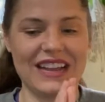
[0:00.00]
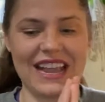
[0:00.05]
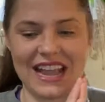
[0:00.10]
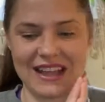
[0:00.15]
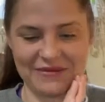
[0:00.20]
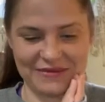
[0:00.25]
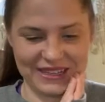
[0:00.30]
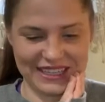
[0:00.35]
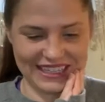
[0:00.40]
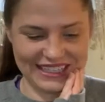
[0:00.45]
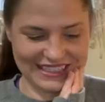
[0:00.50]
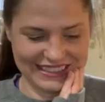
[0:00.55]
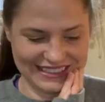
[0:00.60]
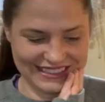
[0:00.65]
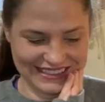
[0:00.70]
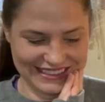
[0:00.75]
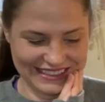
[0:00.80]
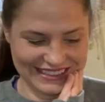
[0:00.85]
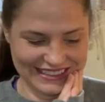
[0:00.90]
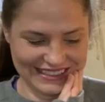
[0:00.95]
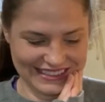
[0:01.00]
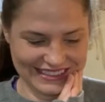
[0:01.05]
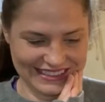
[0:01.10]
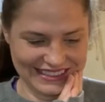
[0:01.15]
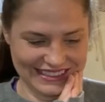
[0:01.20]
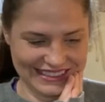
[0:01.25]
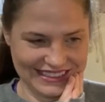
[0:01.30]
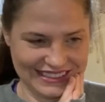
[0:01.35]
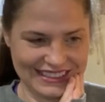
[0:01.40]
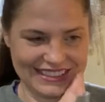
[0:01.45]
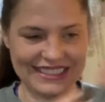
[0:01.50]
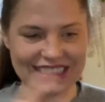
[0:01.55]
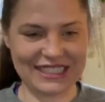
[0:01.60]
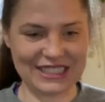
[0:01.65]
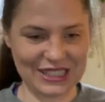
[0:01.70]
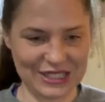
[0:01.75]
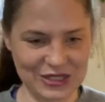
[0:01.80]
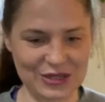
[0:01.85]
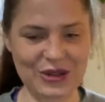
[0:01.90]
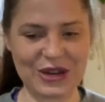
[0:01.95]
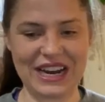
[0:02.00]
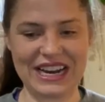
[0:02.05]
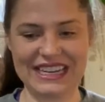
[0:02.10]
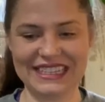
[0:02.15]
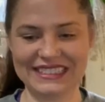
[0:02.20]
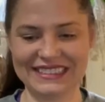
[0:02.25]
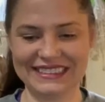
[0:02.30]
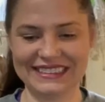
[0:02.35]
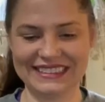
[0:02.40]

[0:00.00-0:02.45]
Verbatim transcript: happy. This is great.